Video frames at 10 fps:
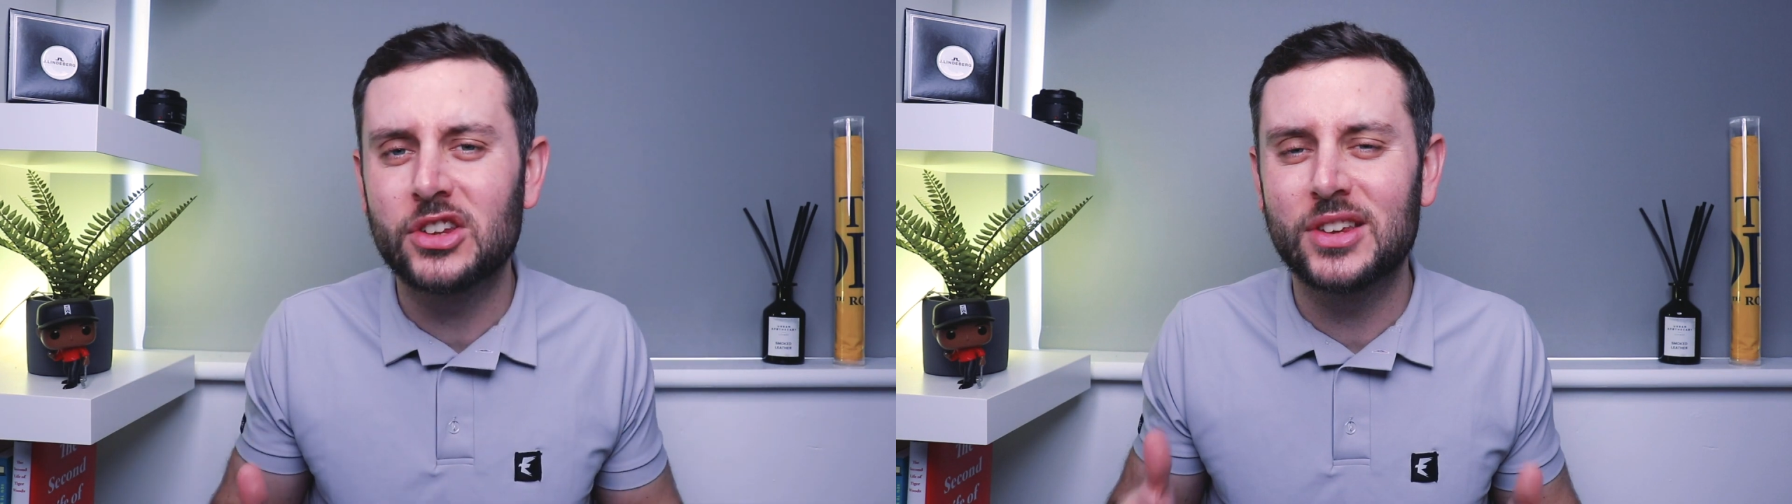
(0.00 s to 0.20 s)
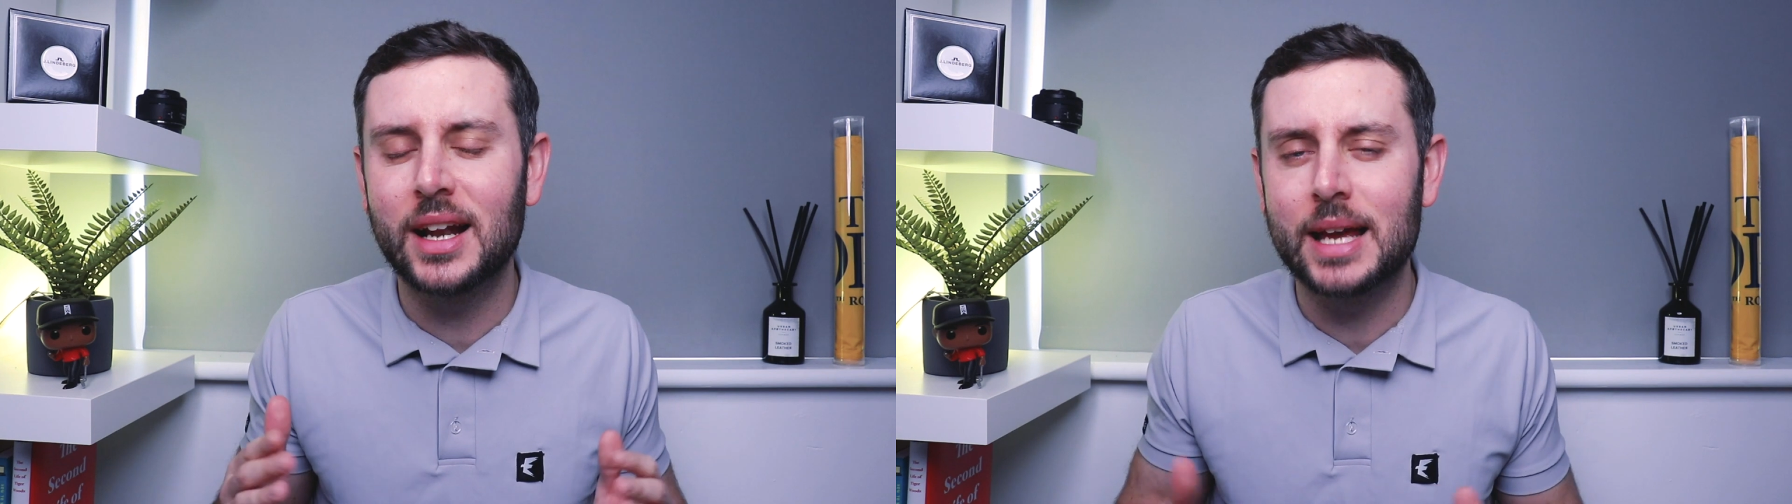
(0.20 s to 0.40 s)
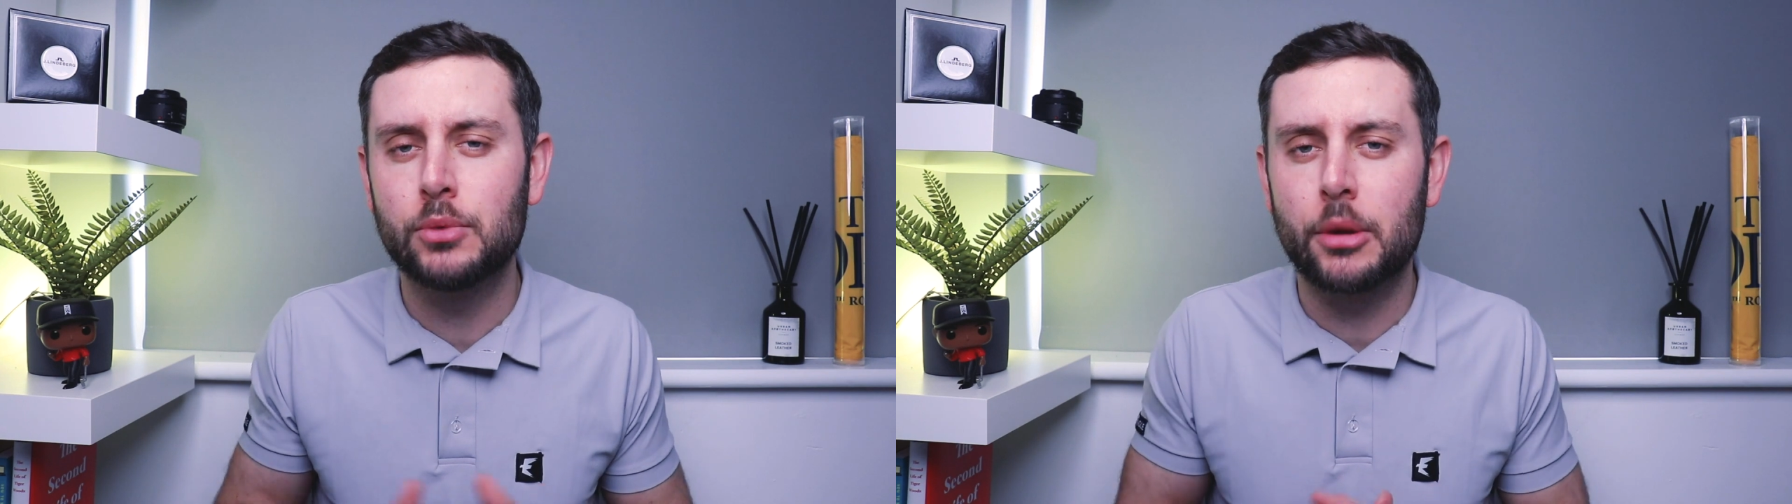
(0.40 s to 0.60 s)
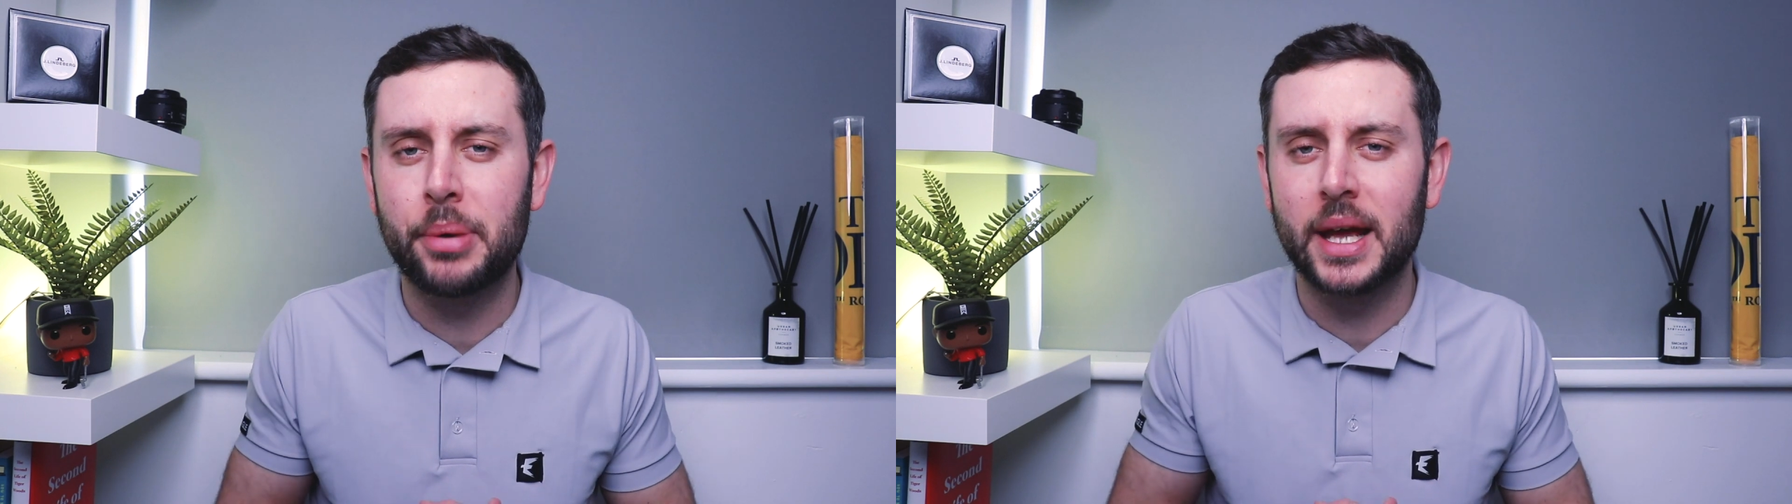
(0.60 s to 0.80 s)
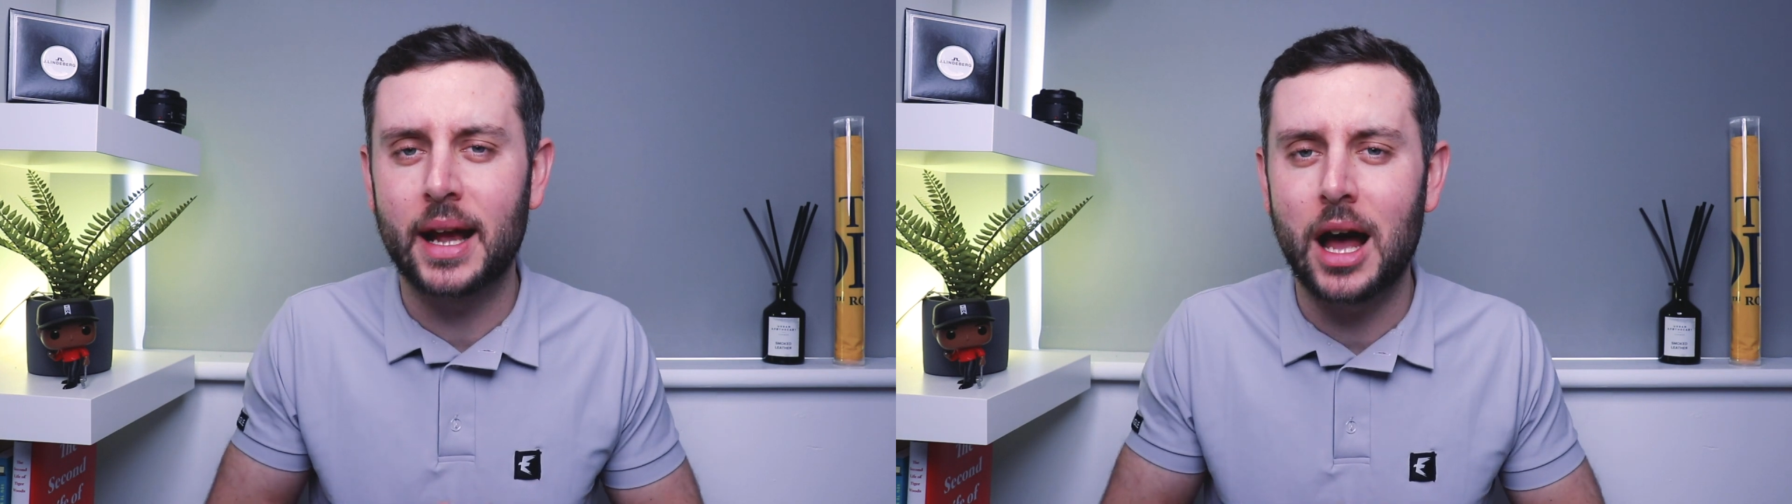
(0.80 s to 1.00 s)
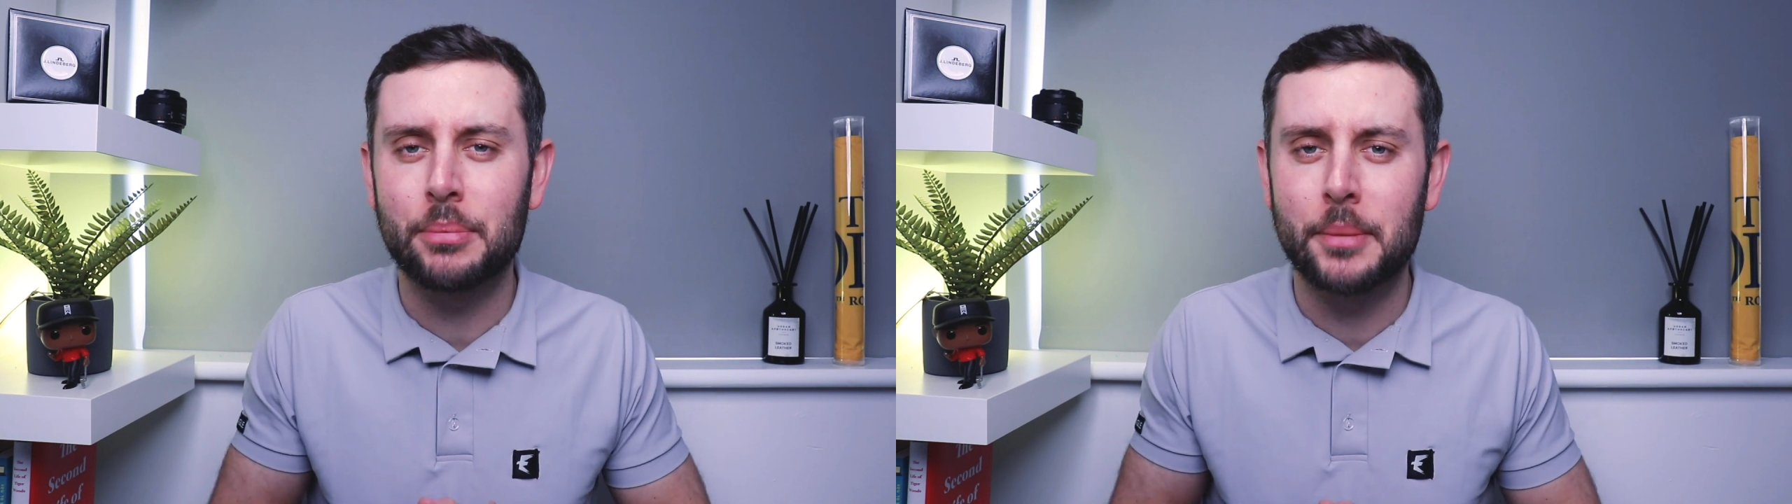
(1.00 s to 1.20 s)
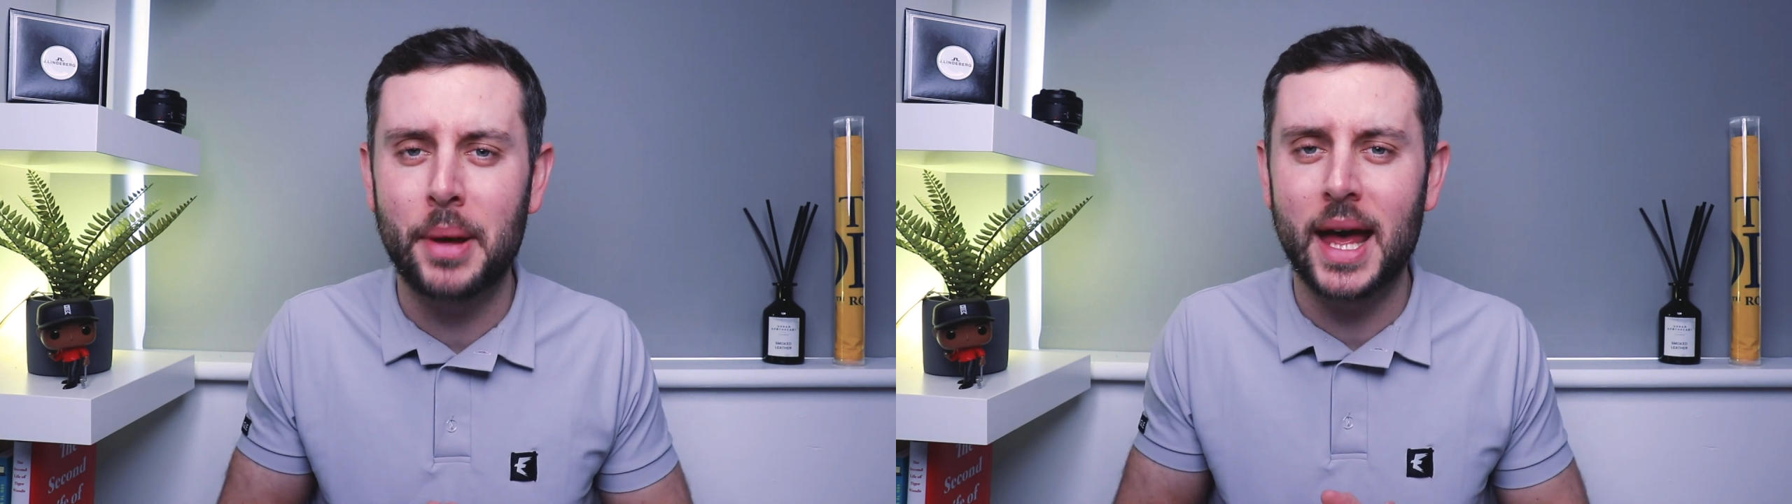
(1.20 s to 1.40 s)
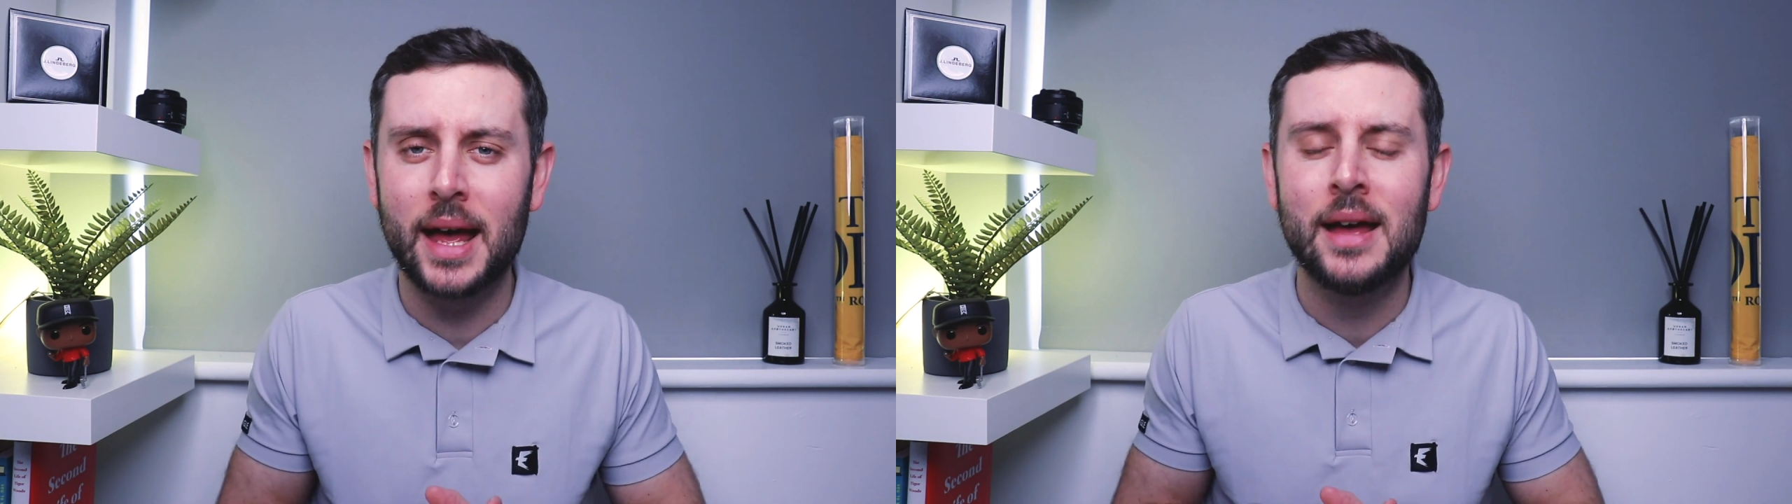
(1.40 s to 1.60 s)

still able to pick up a pair.